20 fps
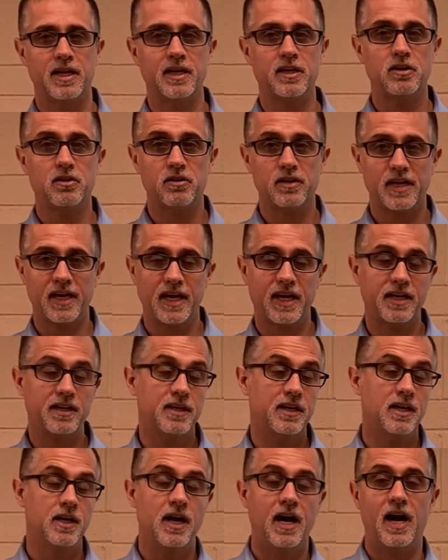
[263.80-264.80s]

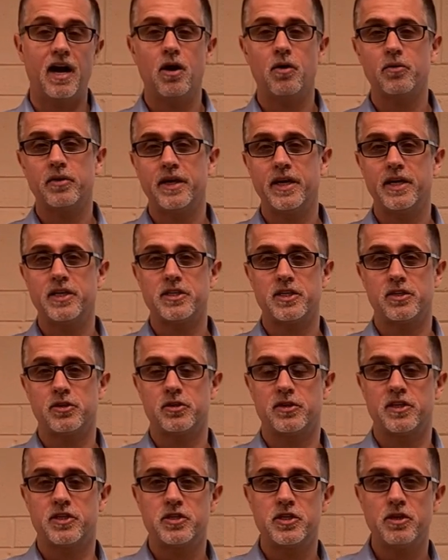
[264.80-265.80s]
inculcate outreach
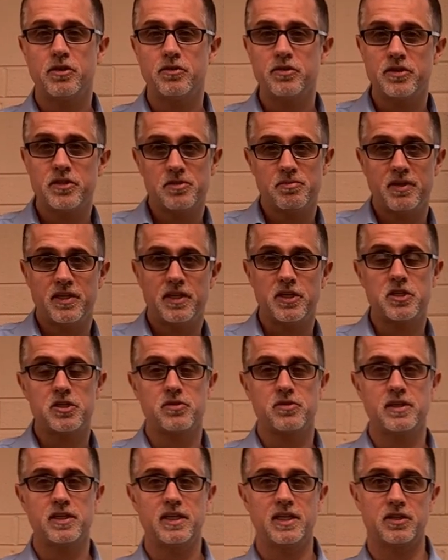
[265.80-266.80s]
into the children's
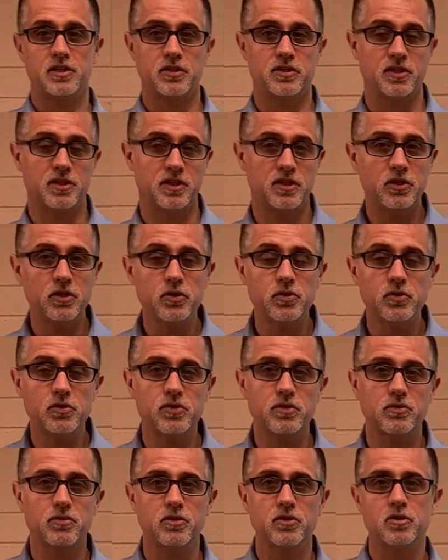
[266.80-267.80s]
ministry, into the
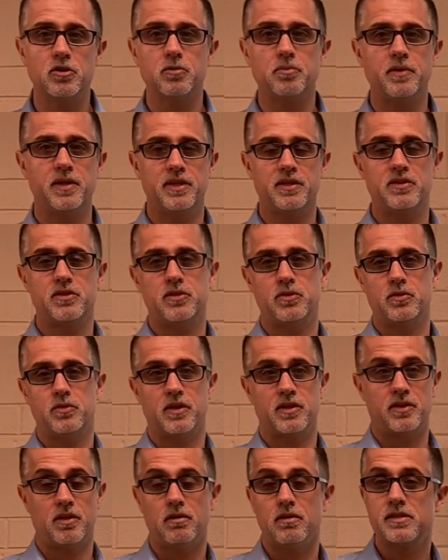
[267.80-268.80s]
youth group,
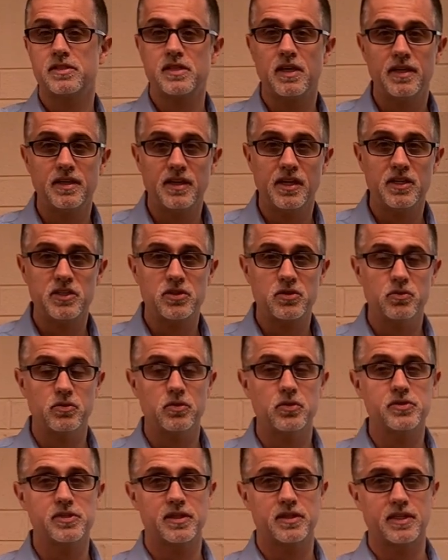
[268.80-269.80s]
into adult Sunday
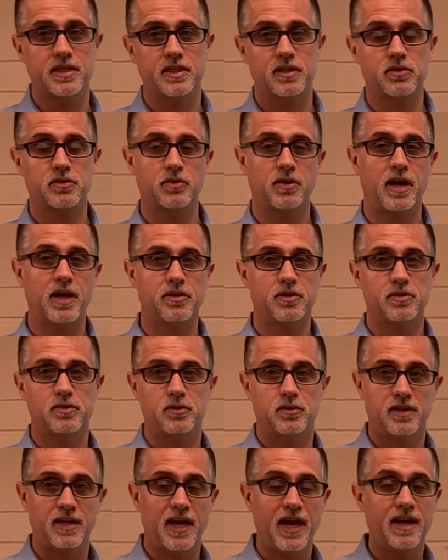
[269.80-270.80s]
schools, and think through how to
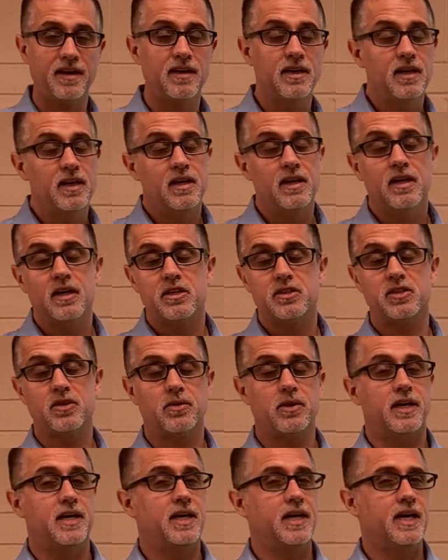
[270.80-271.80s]
do that.
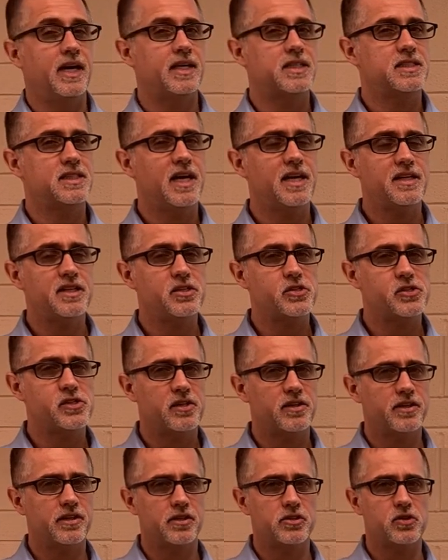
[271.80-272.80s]
So it's not
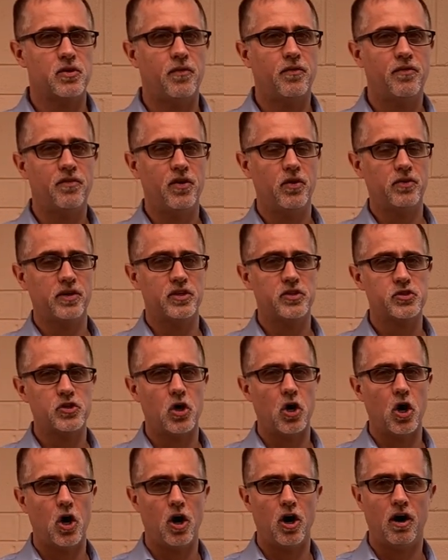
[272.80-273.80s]
necessarily there's a focus
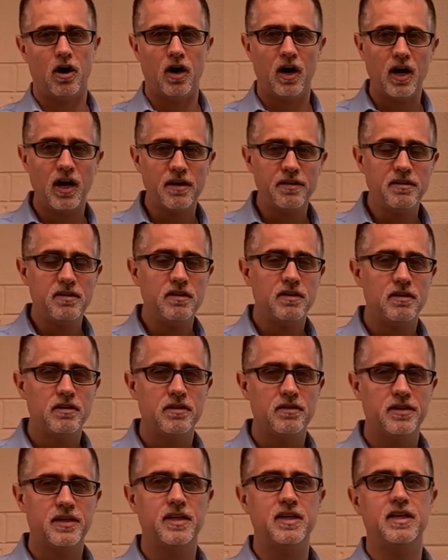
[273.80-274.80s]
on
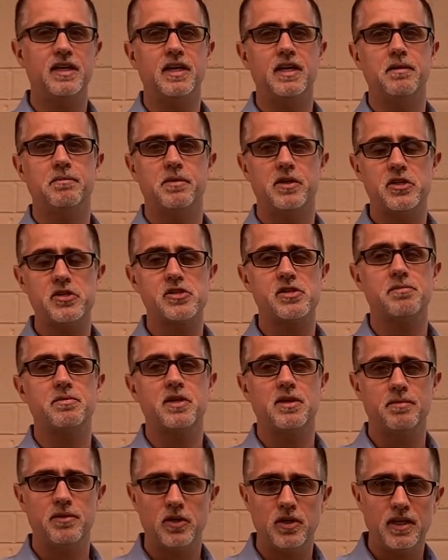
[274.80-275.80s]
the Muslim
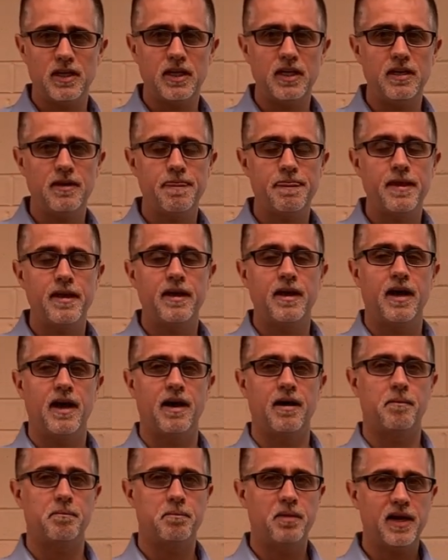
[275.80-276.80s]
community,
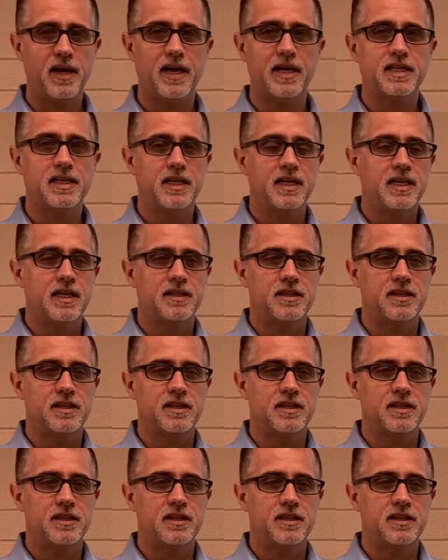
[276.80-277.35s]
uh, but